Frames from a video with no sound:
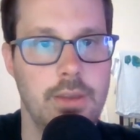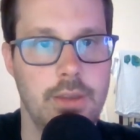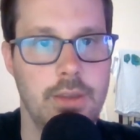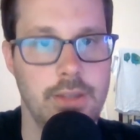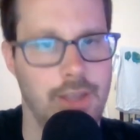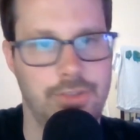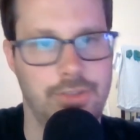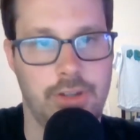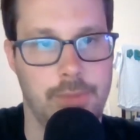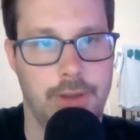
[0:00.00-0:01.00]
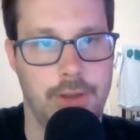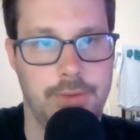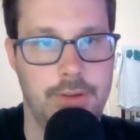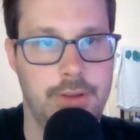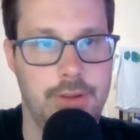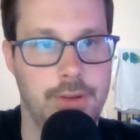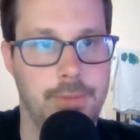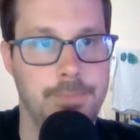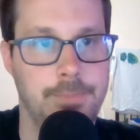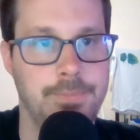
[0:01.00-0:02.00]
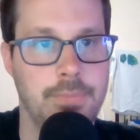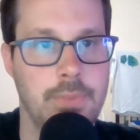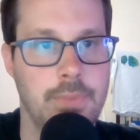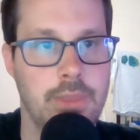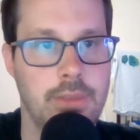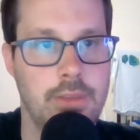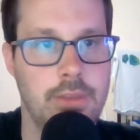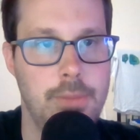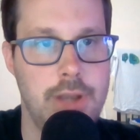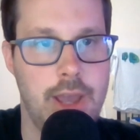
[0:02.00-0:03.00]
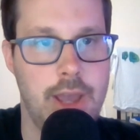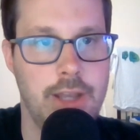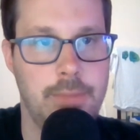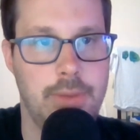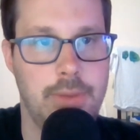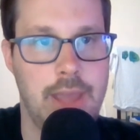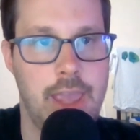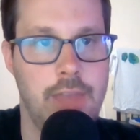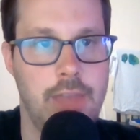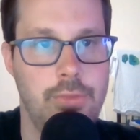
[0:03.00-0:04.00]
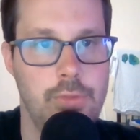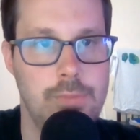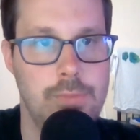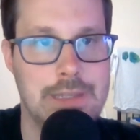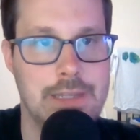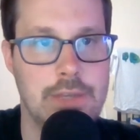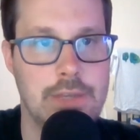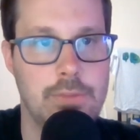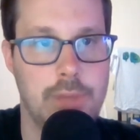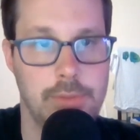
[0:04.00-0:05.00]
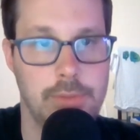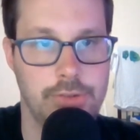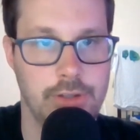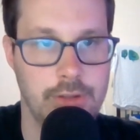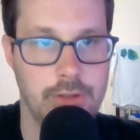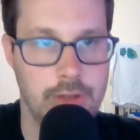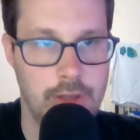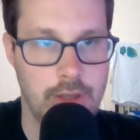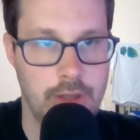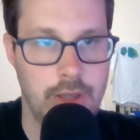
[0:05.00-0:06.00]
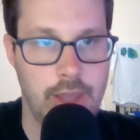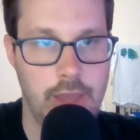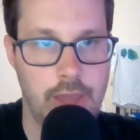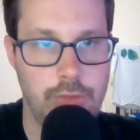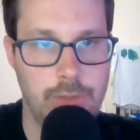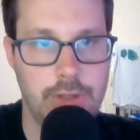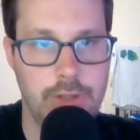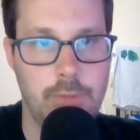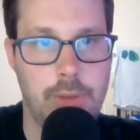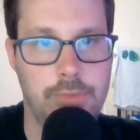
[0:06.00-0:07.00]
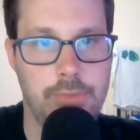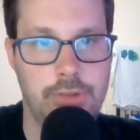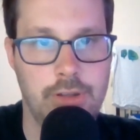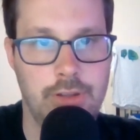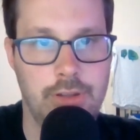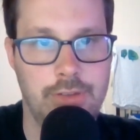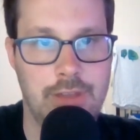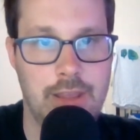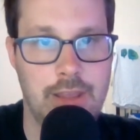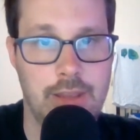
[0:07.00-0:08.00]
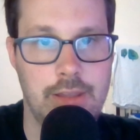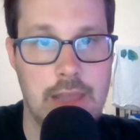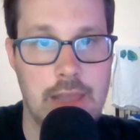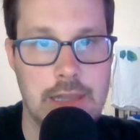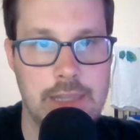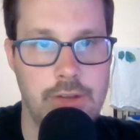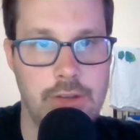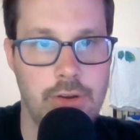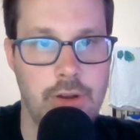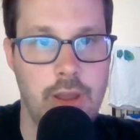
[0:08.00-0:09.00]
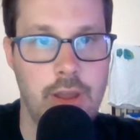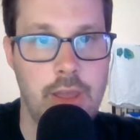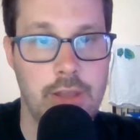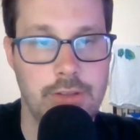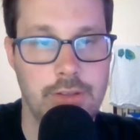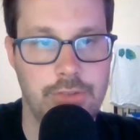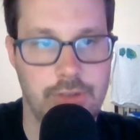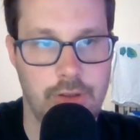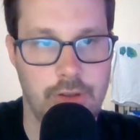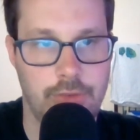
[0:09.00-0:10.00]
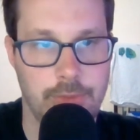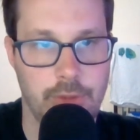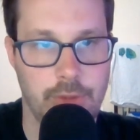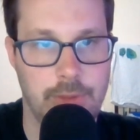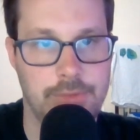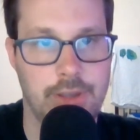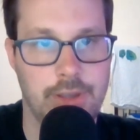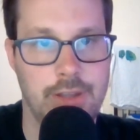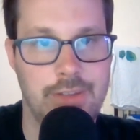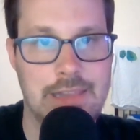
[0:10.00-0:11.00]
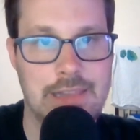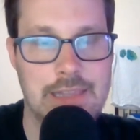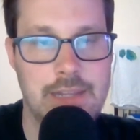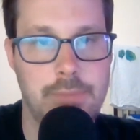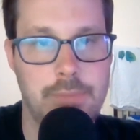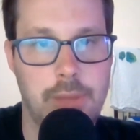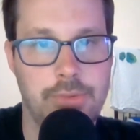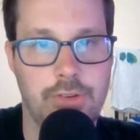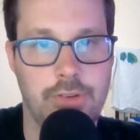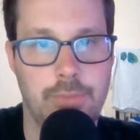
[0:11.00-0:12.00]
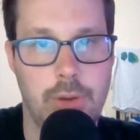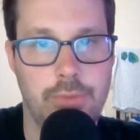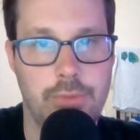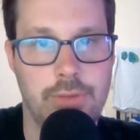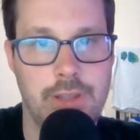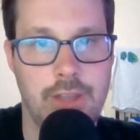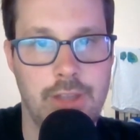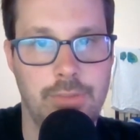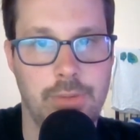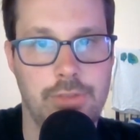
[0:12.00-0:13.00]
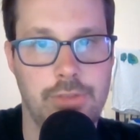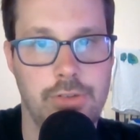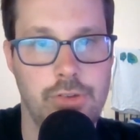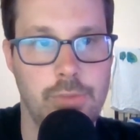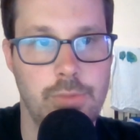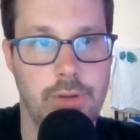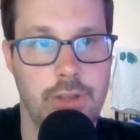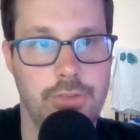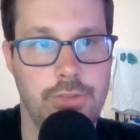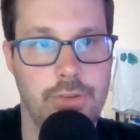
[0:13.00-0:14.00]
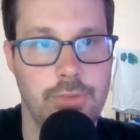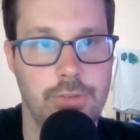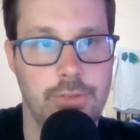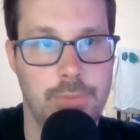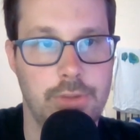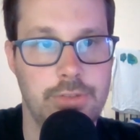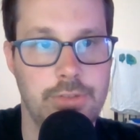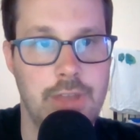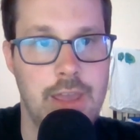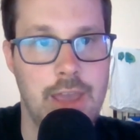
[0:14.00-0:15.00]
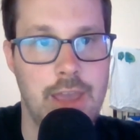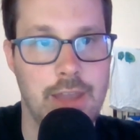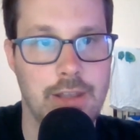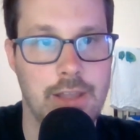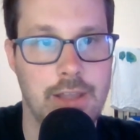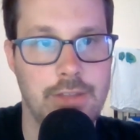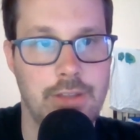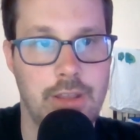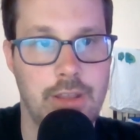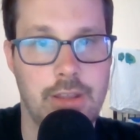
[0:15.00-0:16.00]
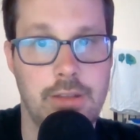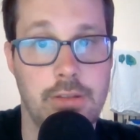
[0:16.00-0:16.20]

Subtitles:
Yeah, check them out. Number 9, I put Andrew McNeil Publishing. Andrew McNeil Publishing is a leader, this is from their website, is a leading publisher of poetry, inspiration, humor, and children's books and licensed